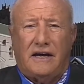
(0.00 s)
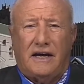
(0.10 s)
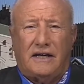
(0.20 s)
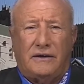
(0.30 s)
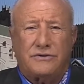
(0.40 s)

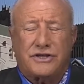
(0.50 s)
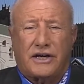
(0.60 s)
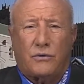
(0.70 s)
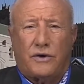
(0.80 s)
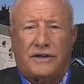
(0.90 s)
and he was
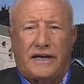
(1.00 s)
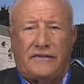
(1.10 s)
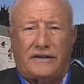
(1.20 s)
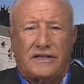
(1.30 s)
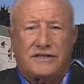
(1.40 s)
there one day,
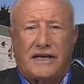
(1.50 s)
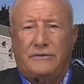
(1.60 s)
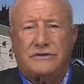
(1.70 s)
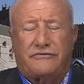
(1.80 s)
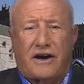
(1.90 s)
and the next day he
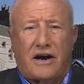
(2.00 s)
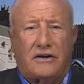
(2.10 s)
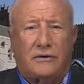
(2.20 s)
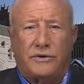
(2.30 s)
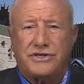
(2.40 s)
was
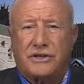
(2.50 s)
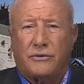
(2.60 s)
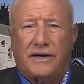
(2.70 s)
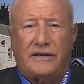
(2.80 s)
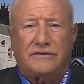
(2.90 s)
fired, and we still
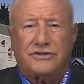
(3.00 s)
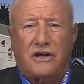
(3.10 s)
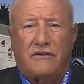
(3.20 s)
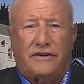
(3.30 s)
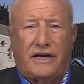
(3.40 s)
went out and
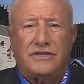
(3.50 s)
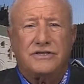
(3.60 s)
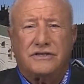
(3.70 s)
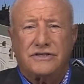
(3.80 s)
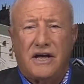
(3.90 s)
solved
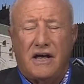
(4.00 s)
cases.